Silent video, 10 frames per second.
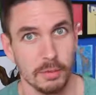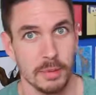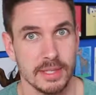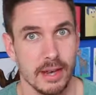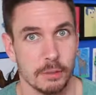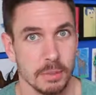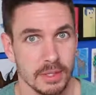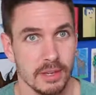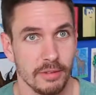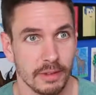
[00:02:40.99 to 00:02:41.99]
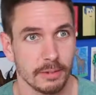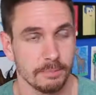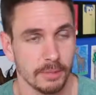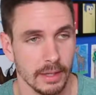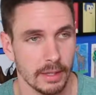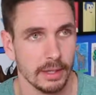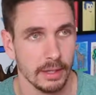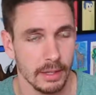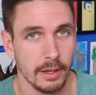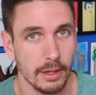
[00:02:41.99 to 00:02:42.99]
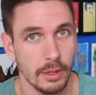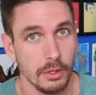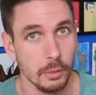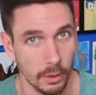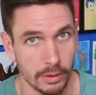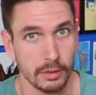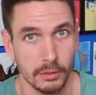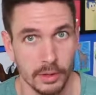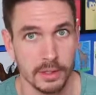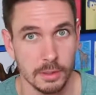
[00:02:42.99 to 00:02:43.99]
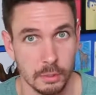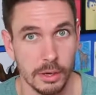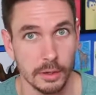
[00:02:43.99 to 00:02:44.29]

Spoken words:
from the South Pacific, you are in our thoughts and